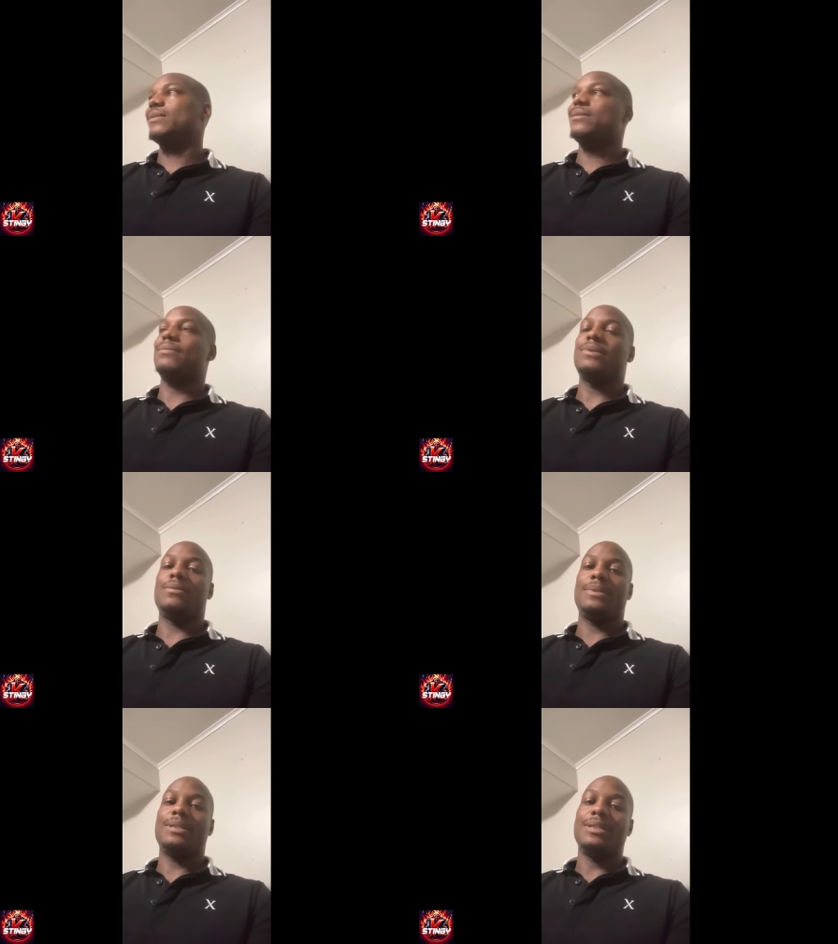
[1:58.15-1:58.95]
Come
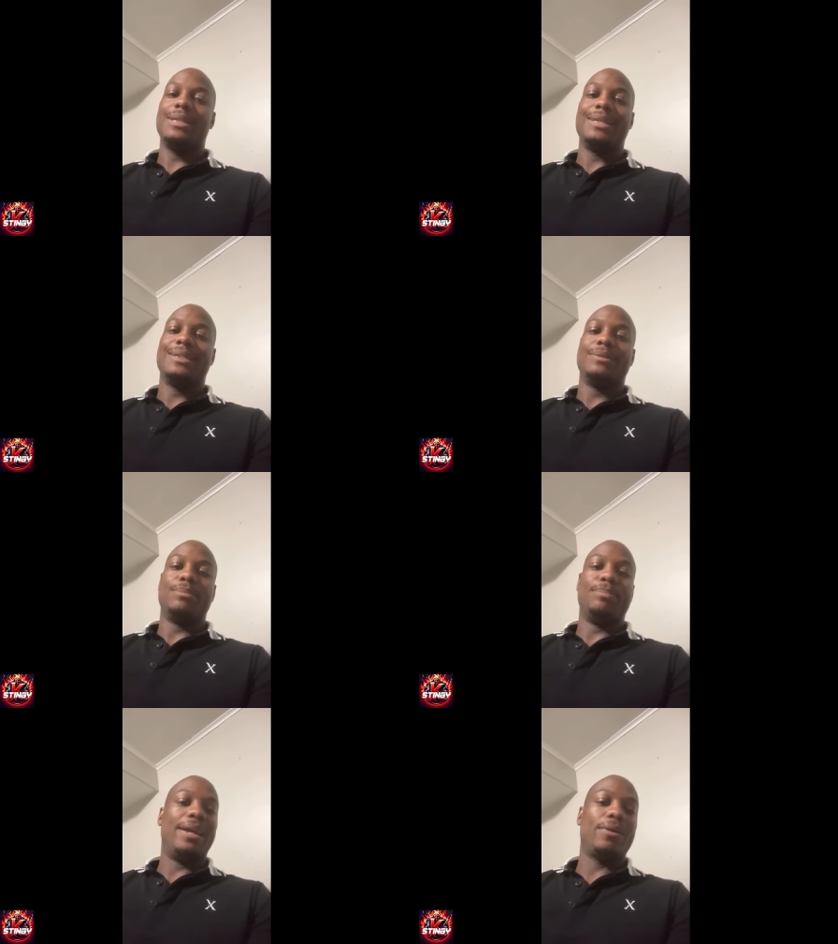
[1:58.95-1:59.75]
on, man.
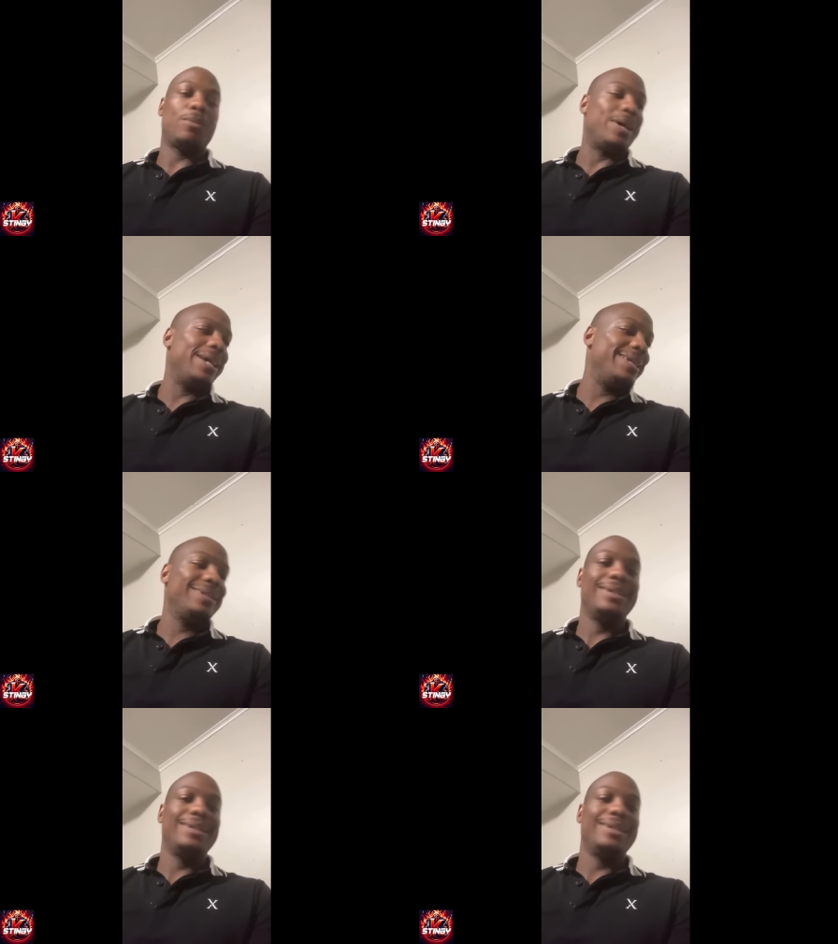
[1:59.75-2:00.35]
Barry White,